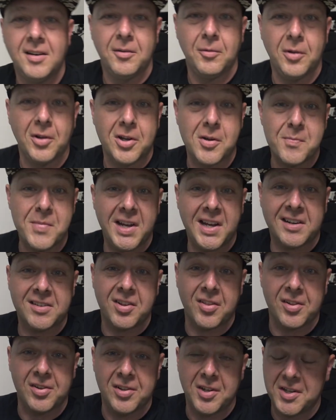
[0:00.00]
Welcome back
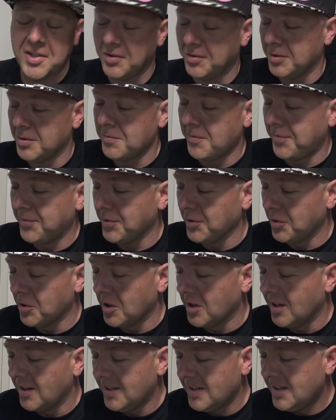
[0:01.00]
to the laundry room
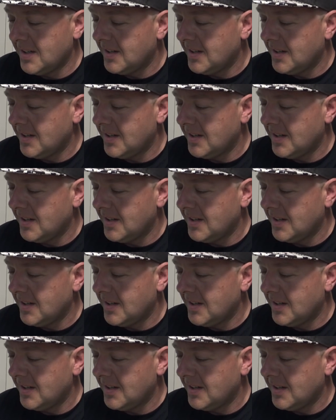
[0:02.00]
floor.